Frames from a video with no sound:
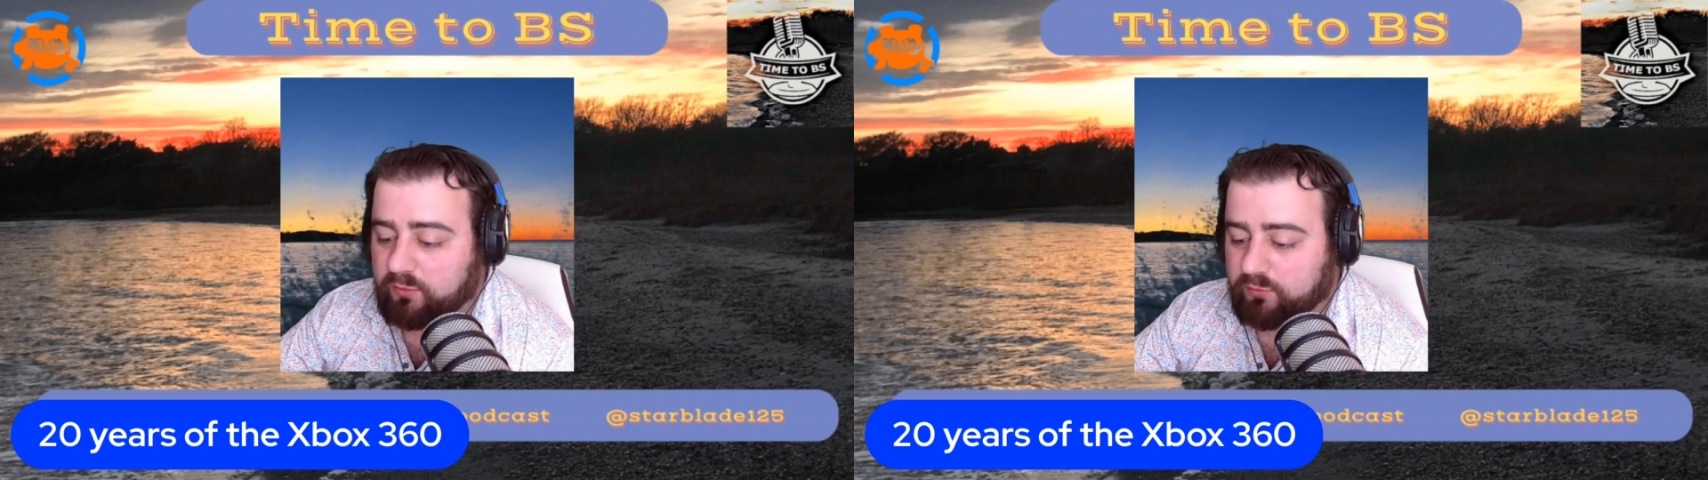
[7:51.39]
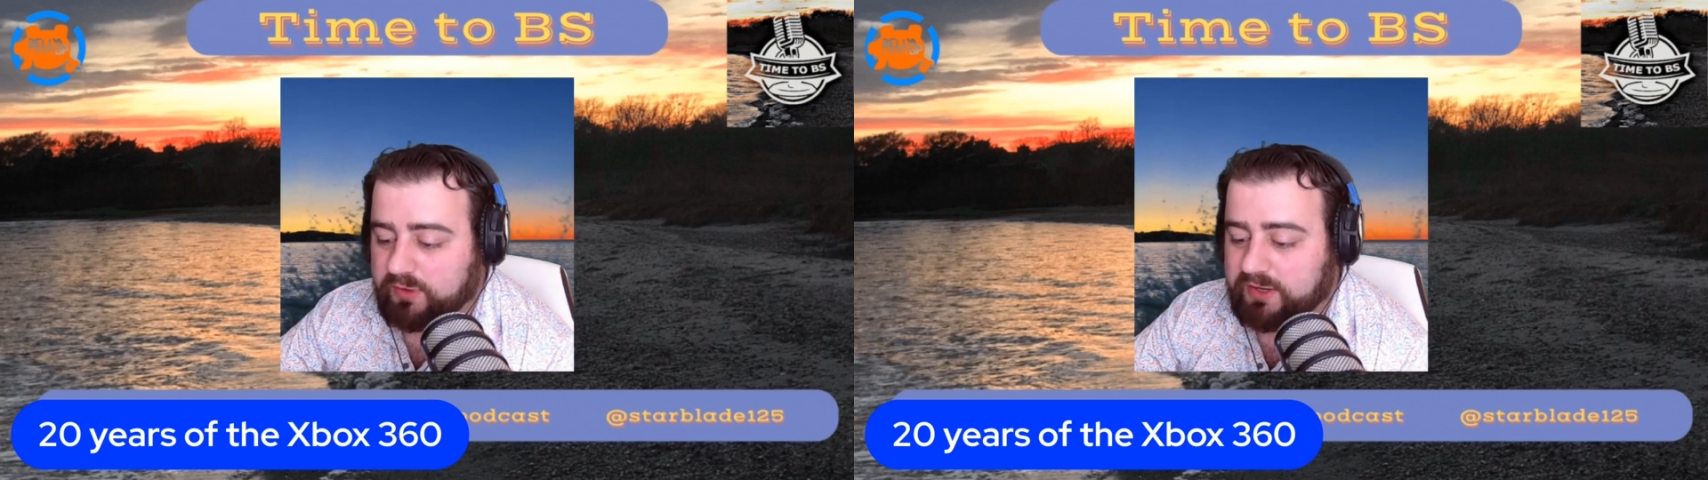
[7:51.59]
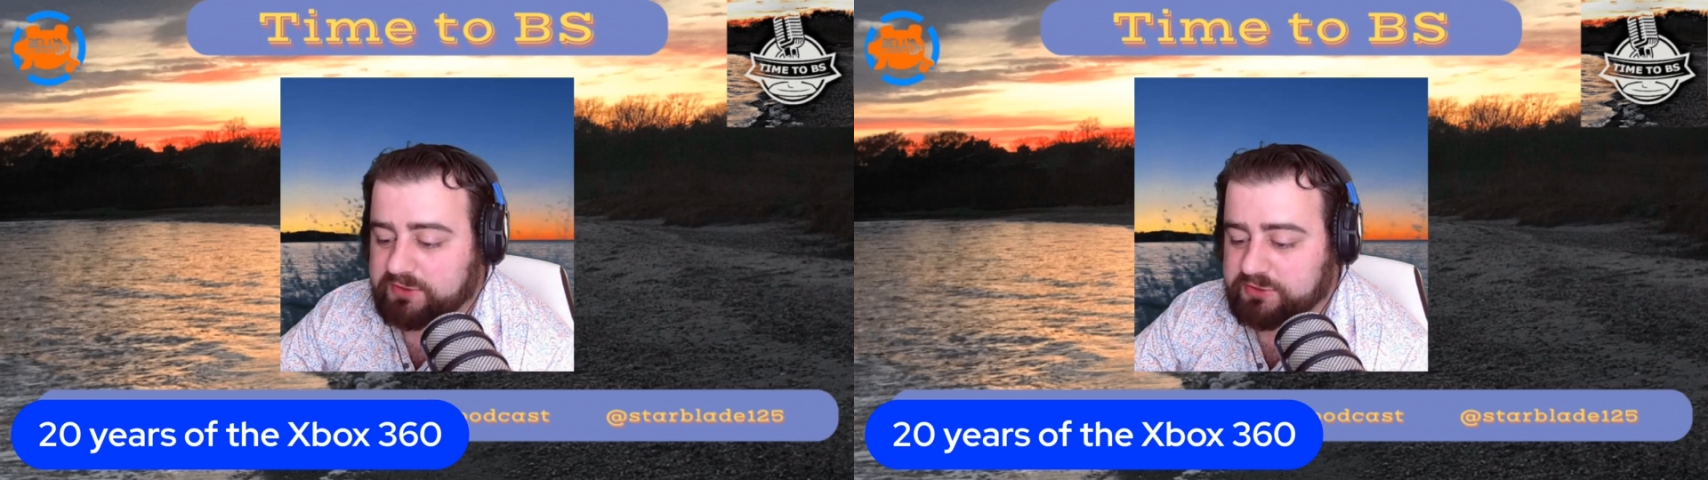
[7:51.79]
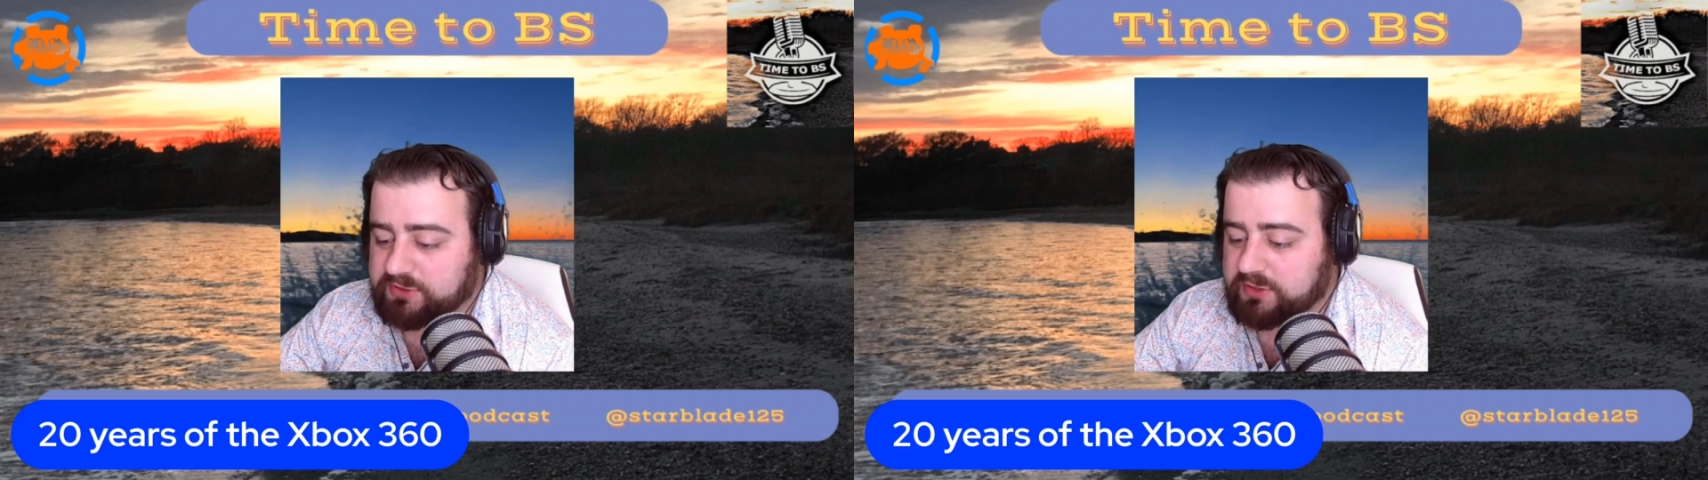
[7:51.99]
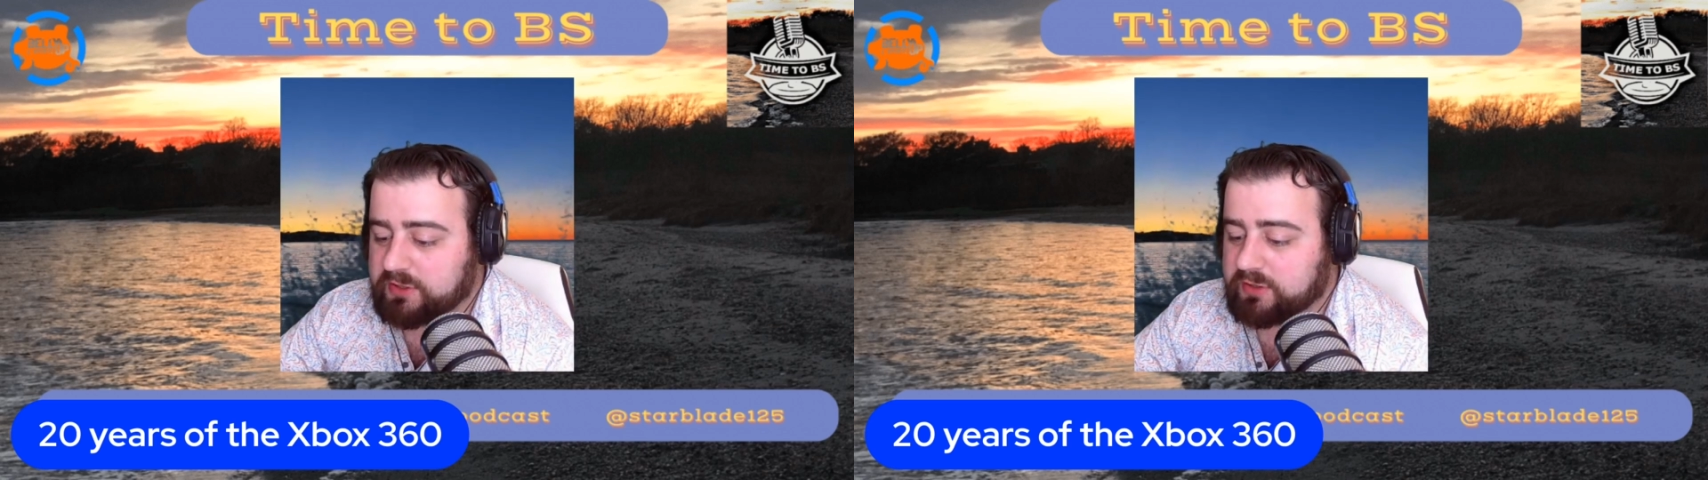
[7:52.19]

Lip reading: Reach